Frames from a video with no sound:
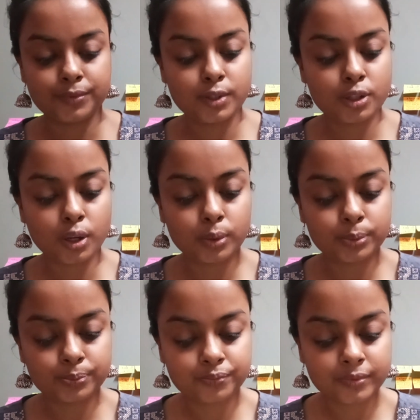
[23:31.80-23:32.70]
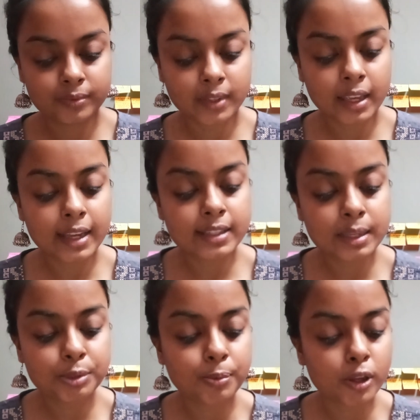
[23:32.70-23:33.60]
So it
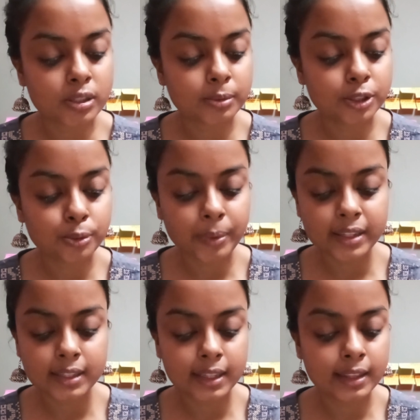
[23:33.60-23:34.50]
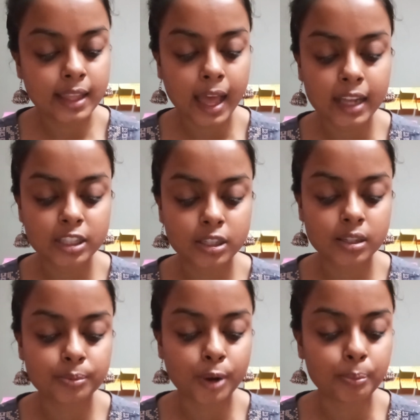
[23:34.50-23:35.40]
seems plausible to maintain that
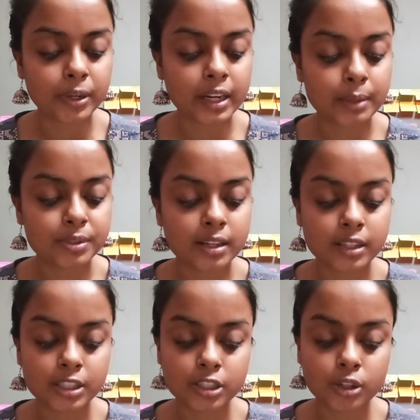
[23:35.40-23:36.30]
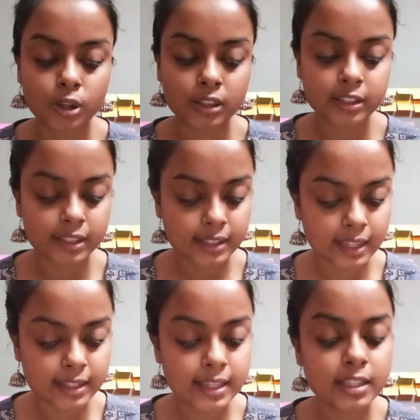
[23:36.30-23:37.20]
proper names are rigid in all three
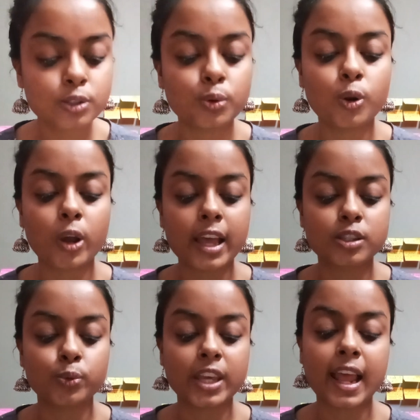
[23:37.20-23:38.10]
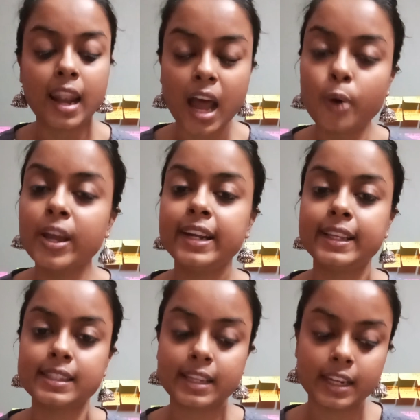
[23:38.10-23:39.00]
senses so long as we allow a
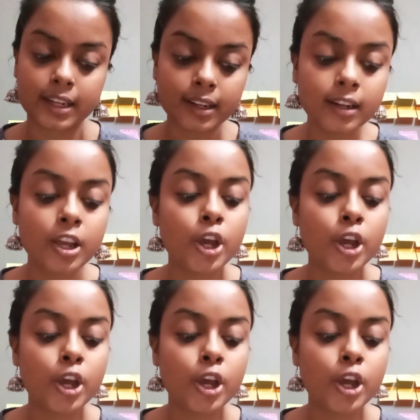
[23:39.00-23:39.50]
designator